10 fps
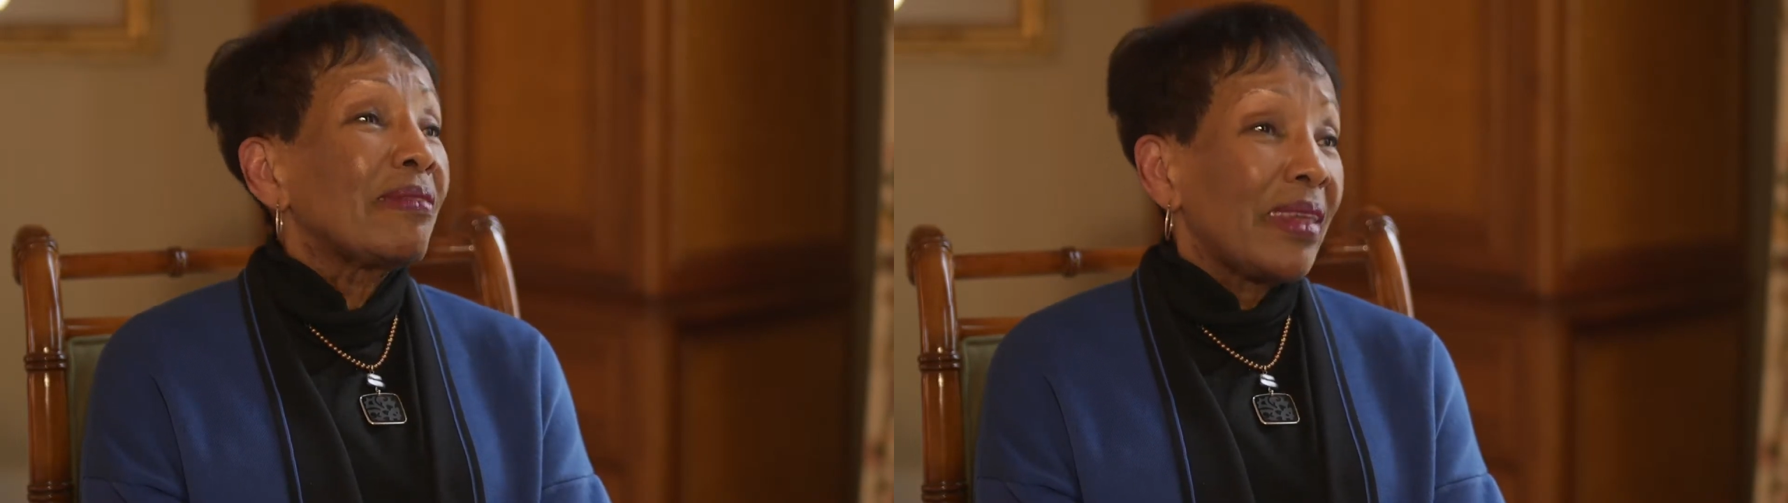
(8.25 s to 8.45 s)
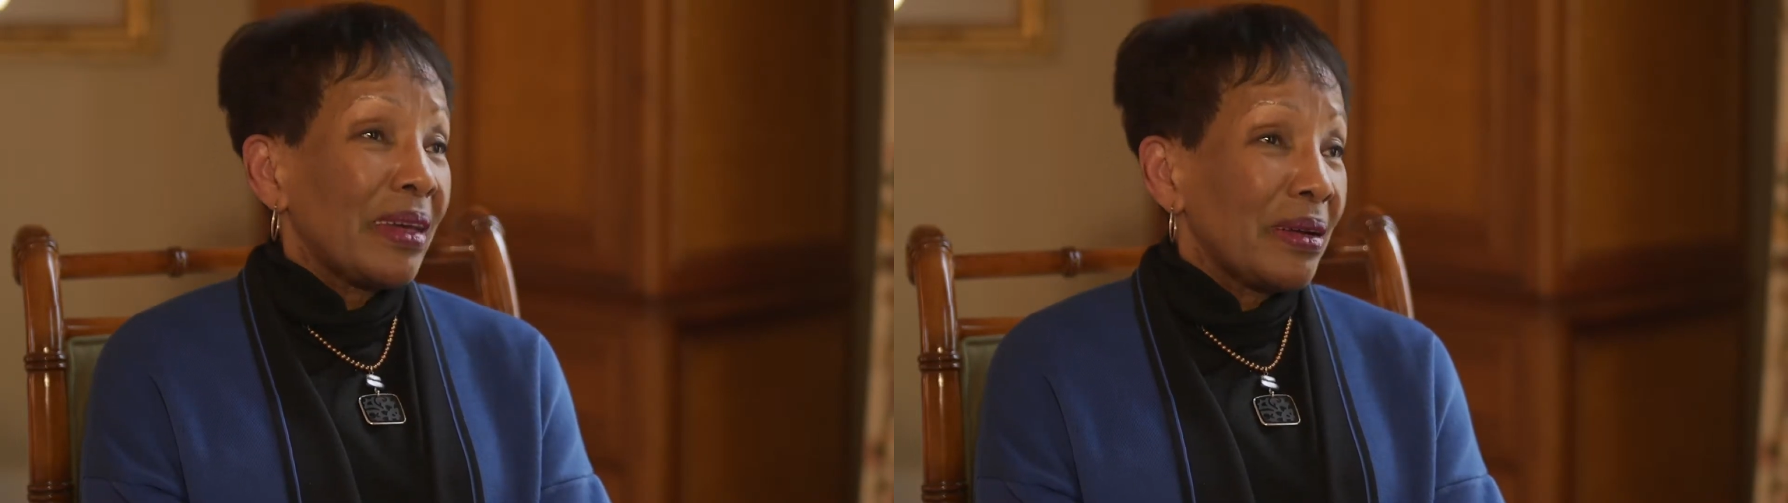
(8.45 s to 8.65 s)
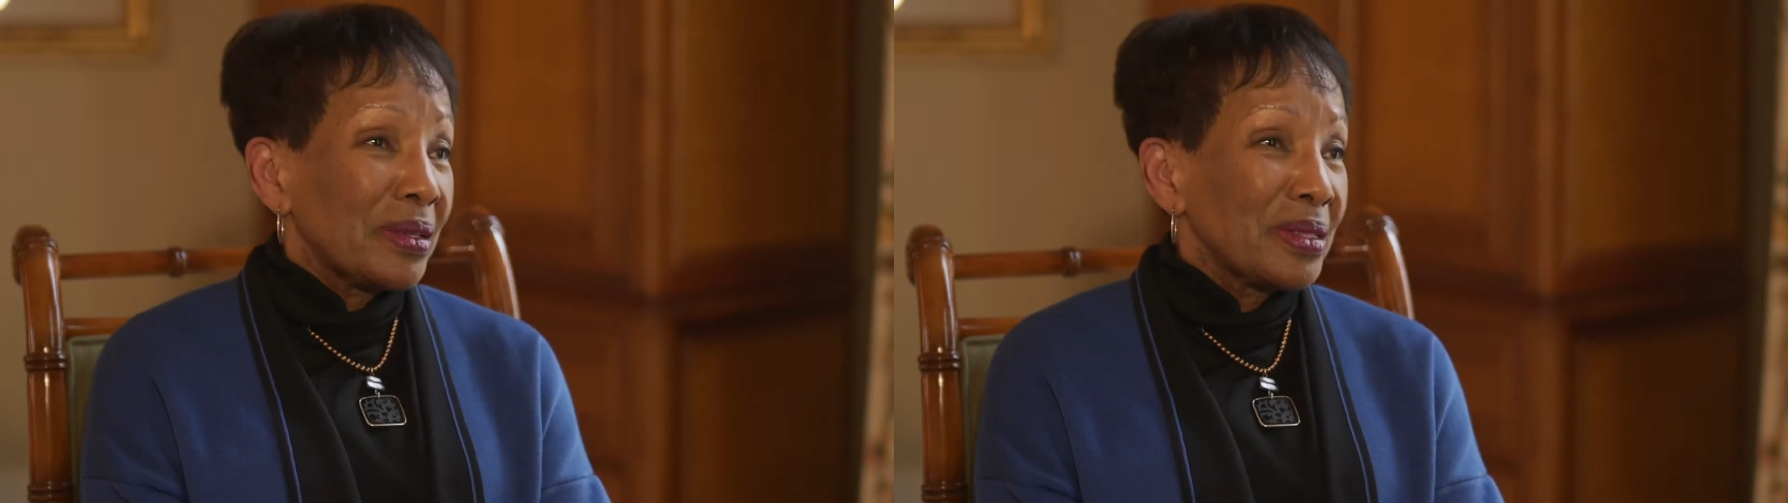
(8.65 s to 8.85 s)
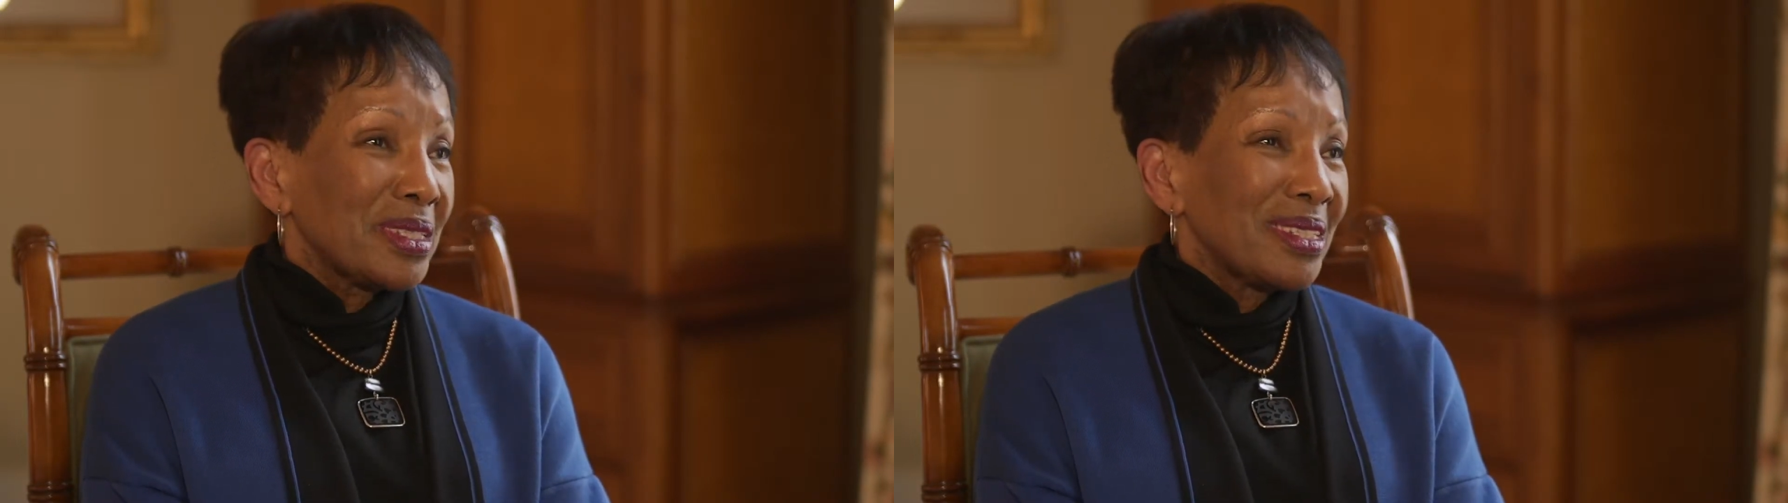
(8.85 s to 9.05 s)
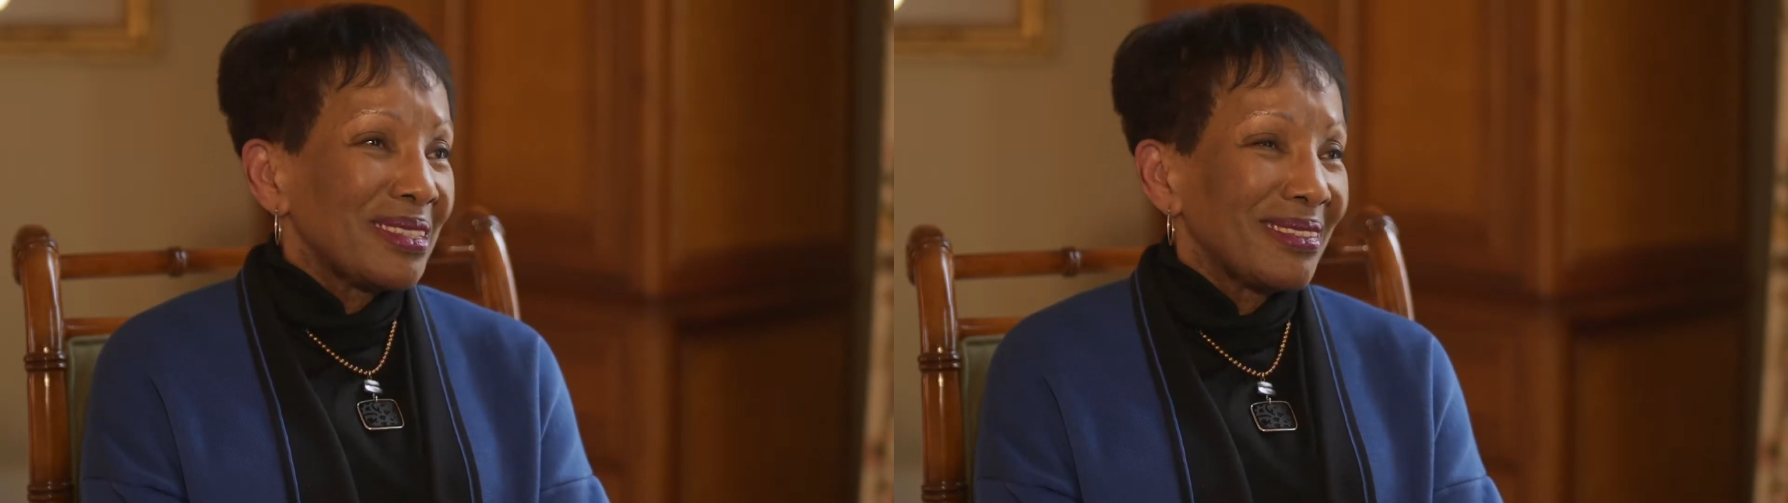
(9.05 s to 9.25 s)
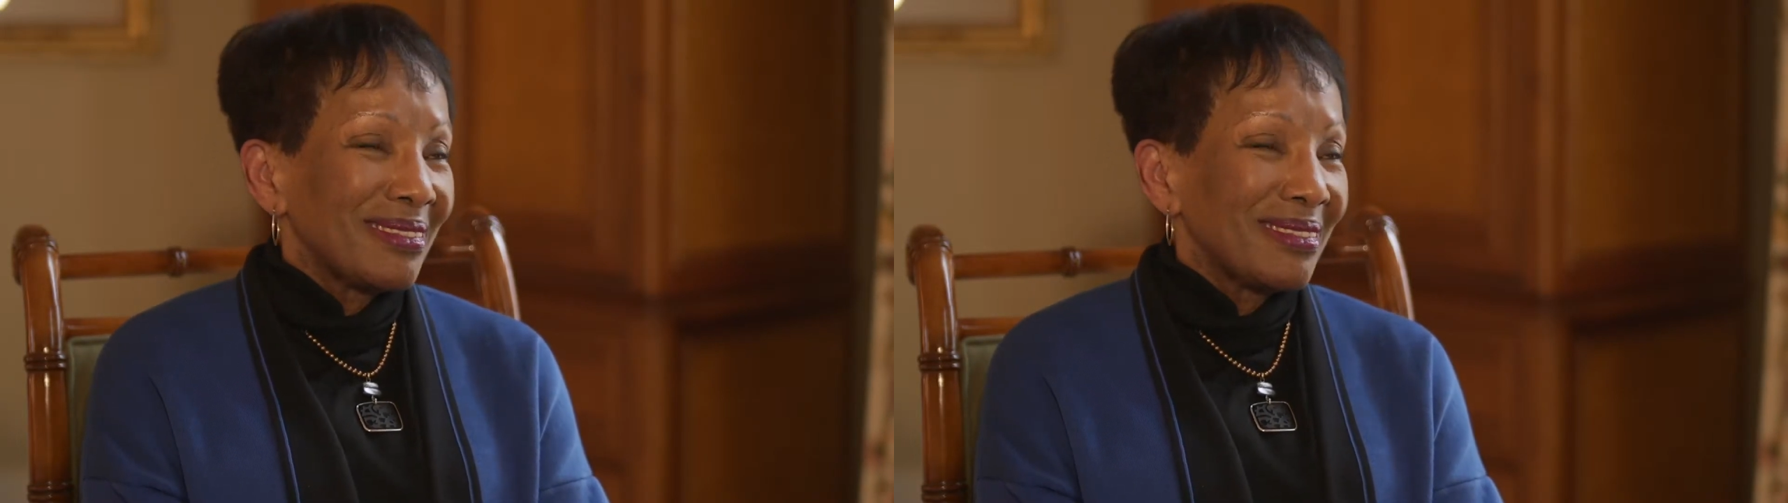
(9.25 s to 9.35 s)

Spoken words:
theirs.